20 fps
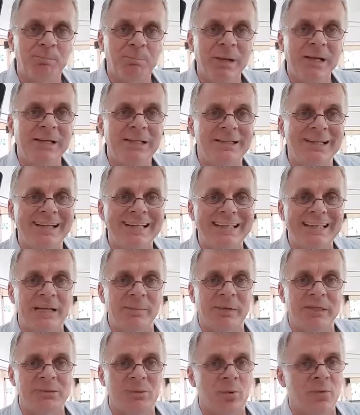build
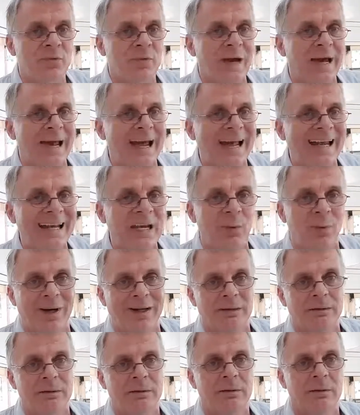intimacy with
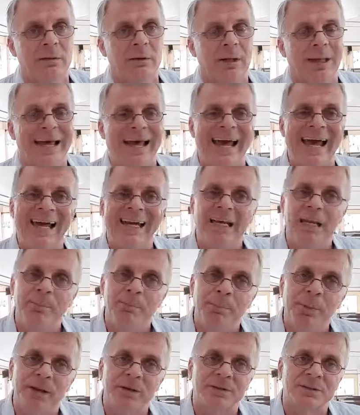anyone,
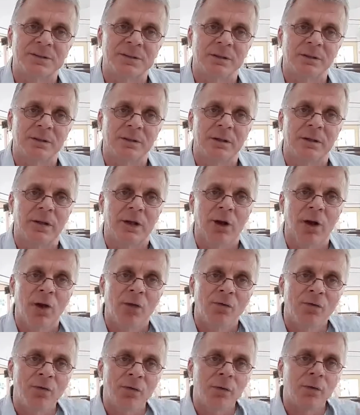any person,
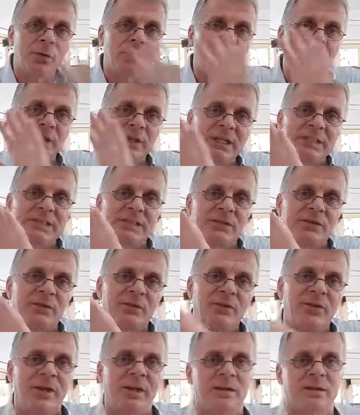through this
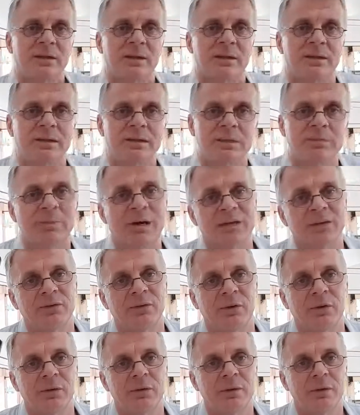thing,
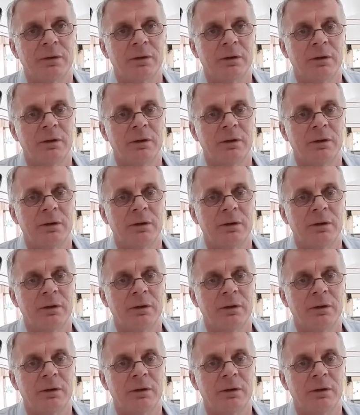smartphone,